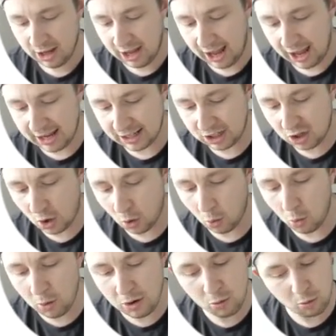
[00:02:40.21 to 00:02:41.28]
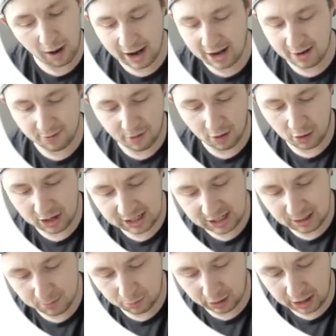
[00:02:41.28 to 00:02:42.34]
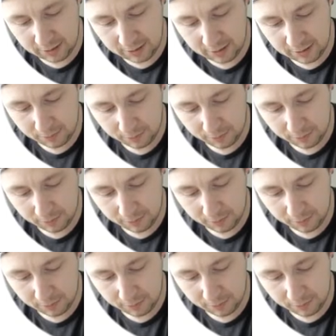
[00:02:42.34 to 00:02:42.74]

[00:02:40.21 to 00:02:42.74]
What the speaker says: And so we write it very simply,